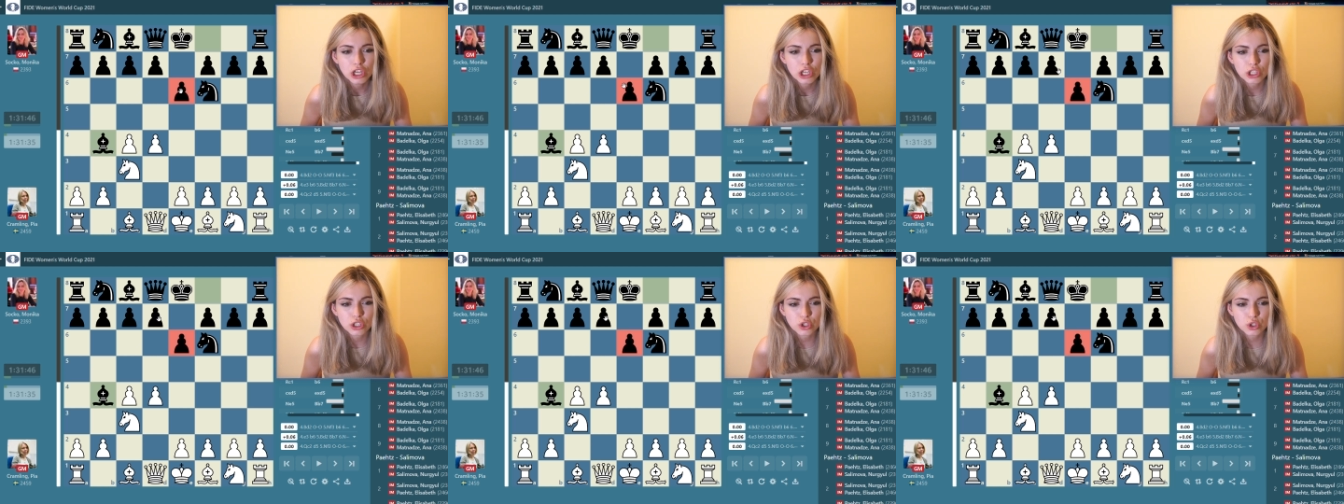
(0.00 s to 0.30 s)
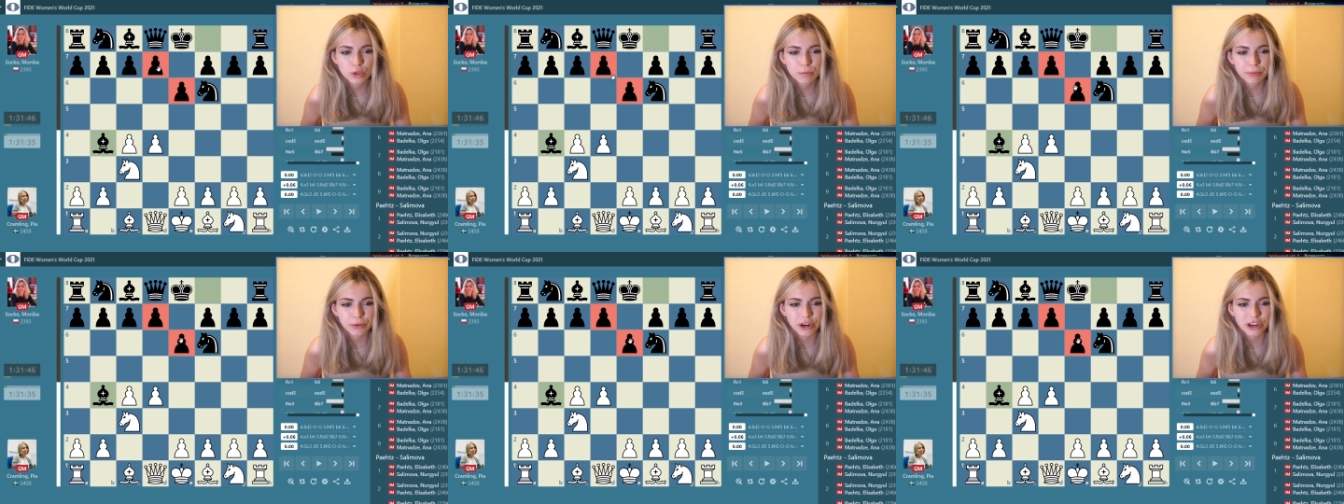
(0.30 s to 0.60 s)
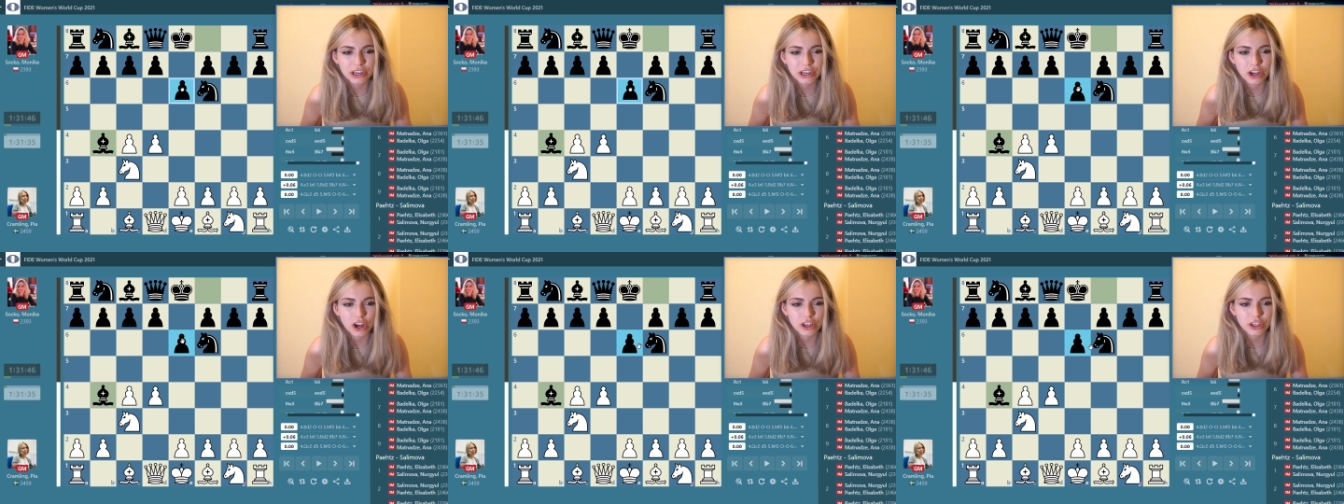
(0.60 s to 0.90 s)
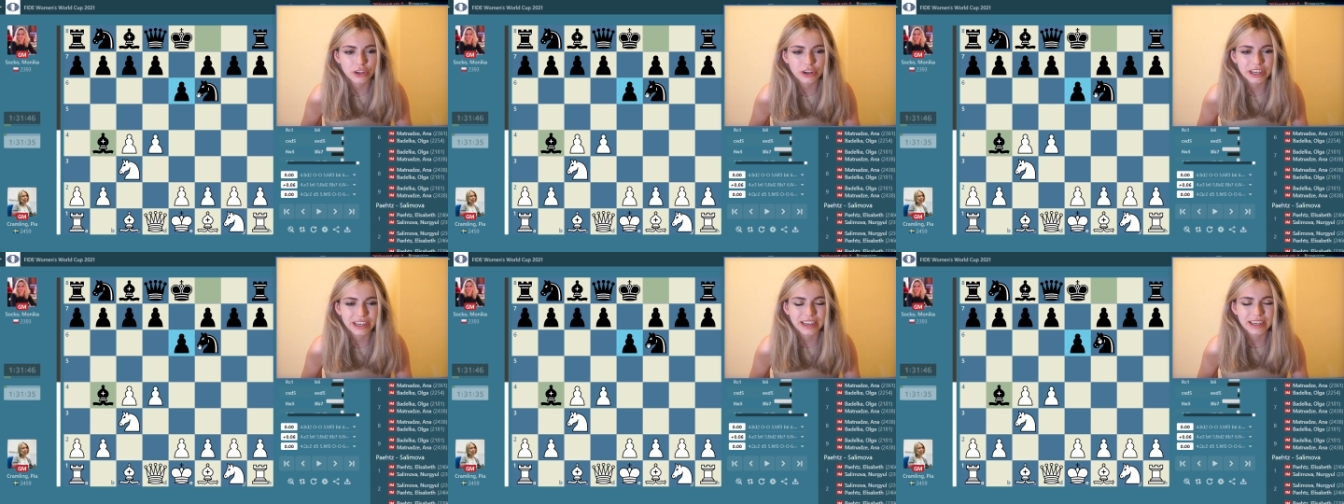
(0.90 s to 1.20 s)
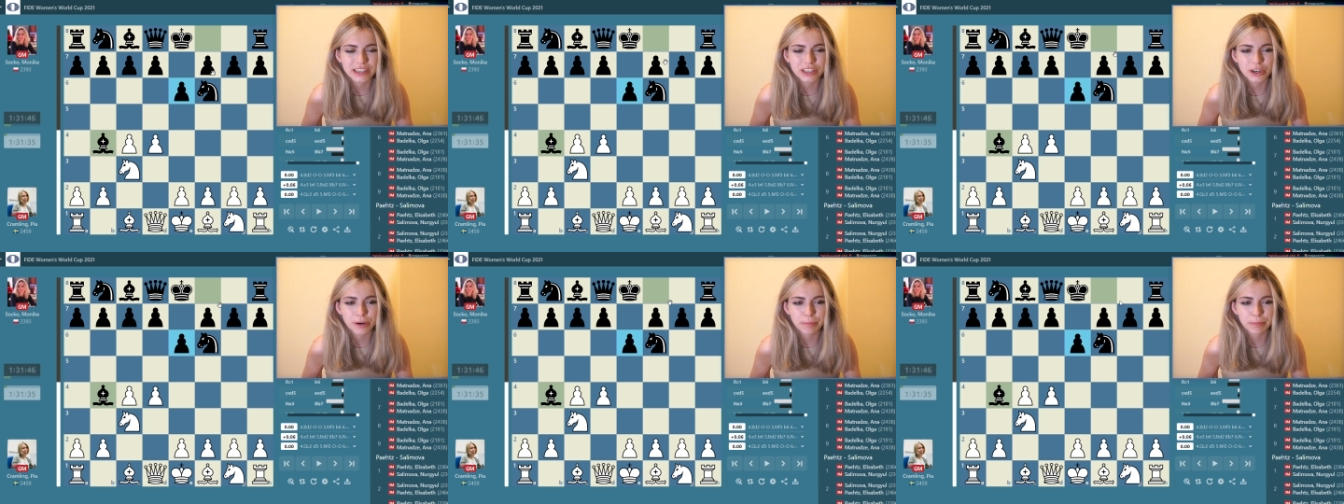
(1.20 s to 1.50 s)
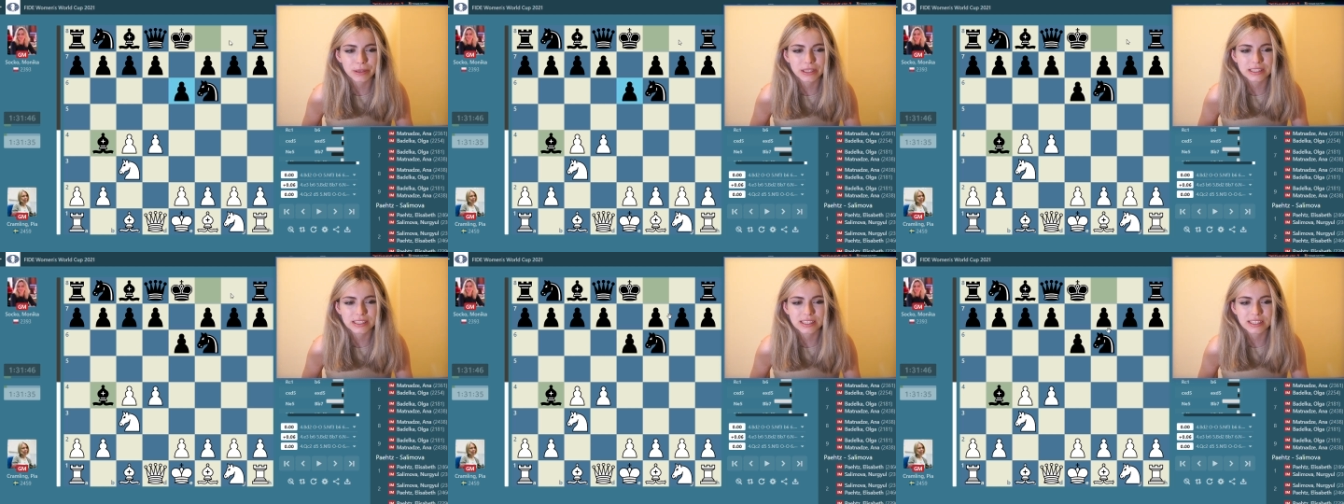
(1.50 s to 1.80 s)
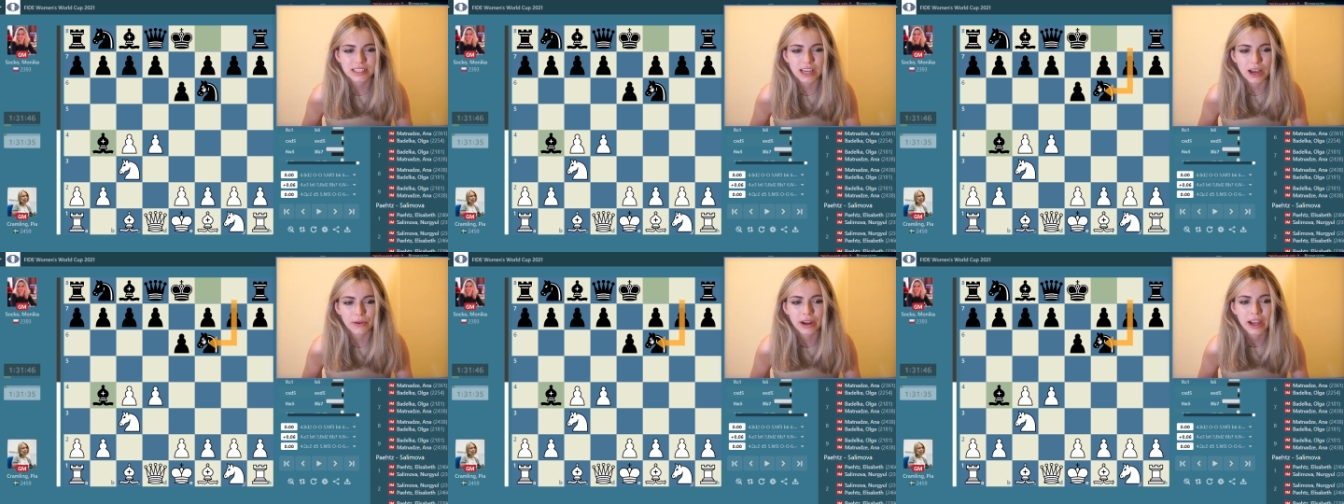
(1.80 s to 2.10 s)
super early on. You're getting your
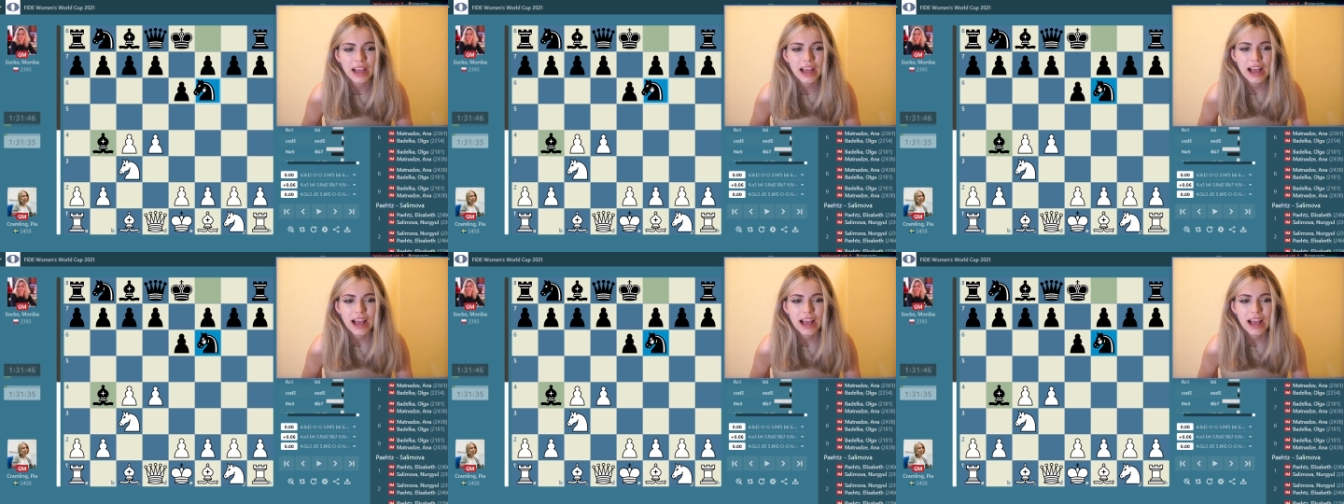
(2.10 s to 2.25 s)
pieces out,